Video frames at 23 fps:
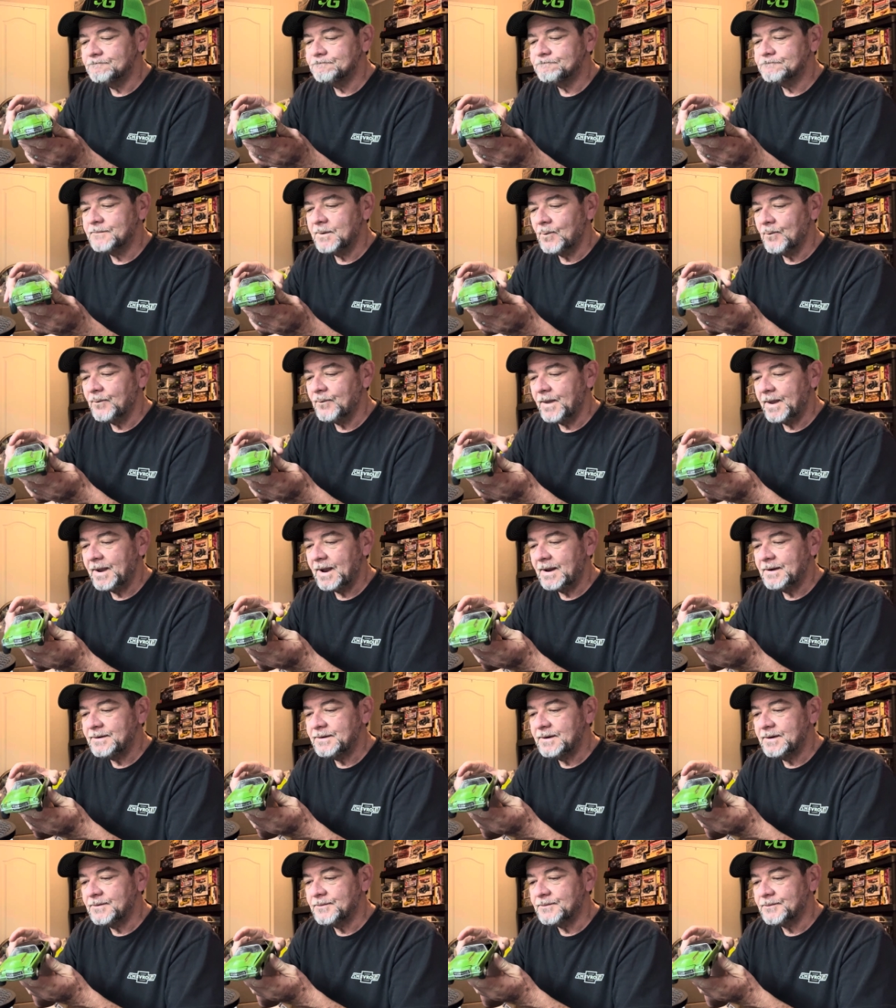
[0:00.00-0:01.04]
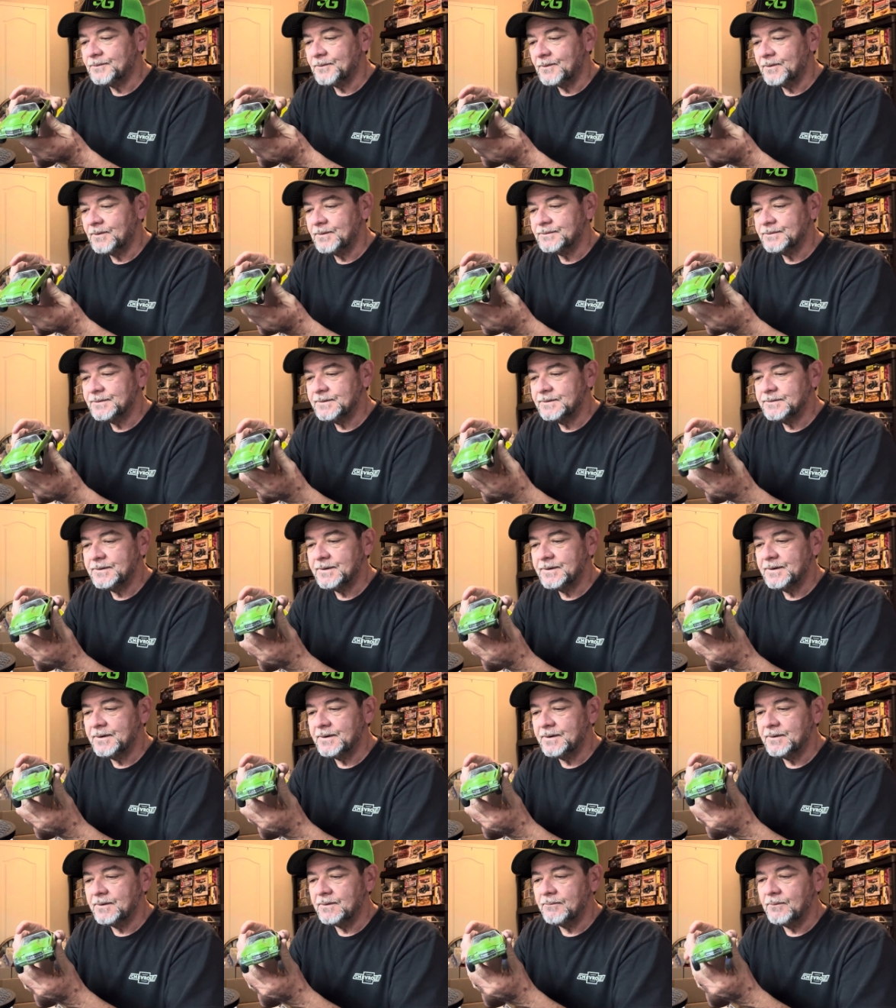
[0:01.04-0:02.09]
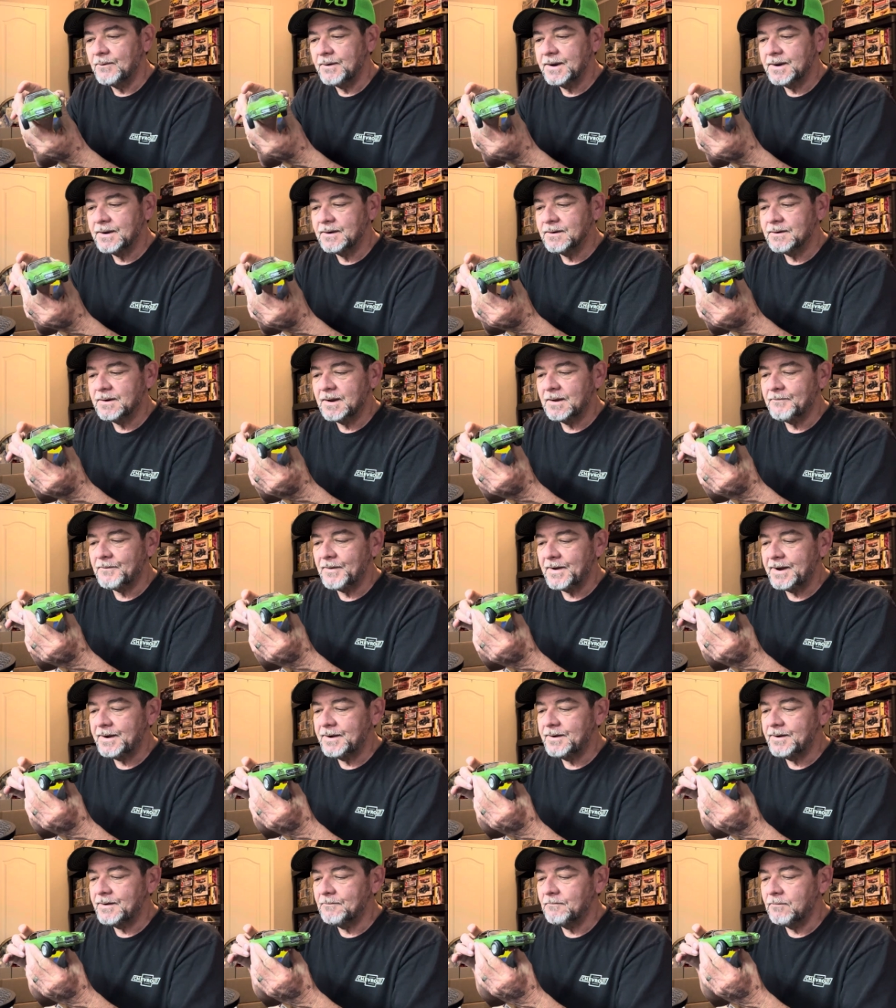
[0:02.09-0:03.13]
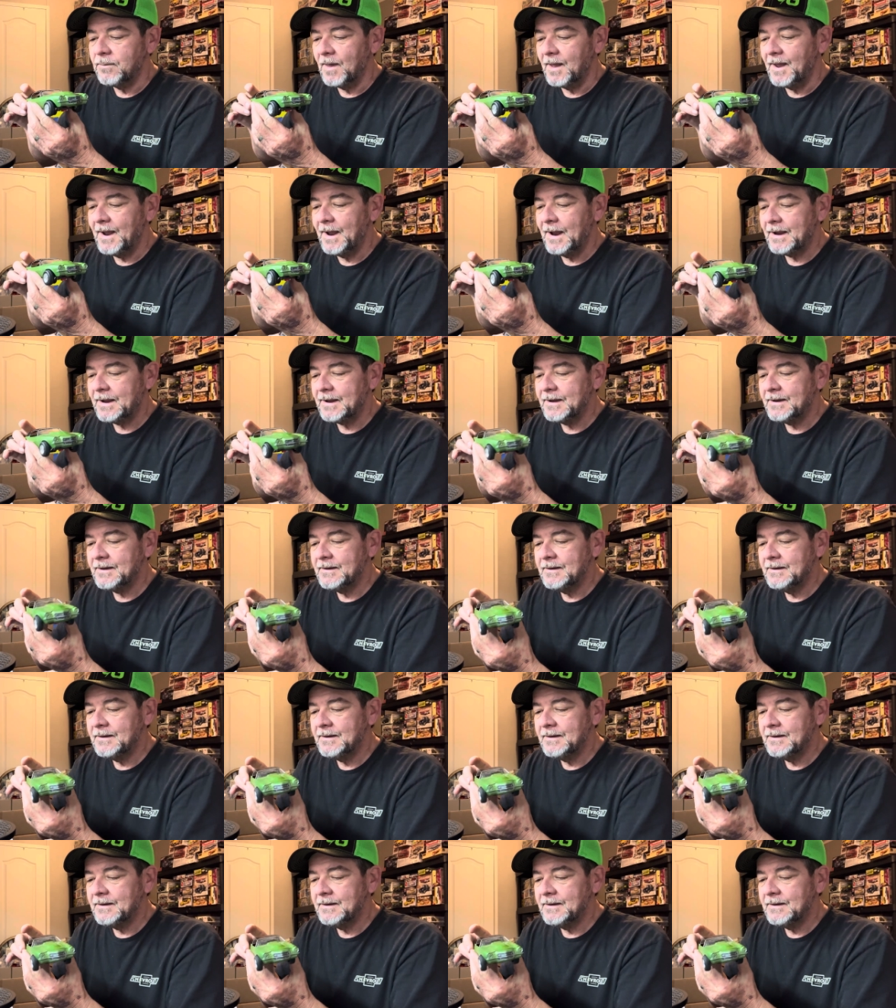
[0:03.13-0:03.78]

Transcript: The only thing I did as far as the interior went, I painted it black.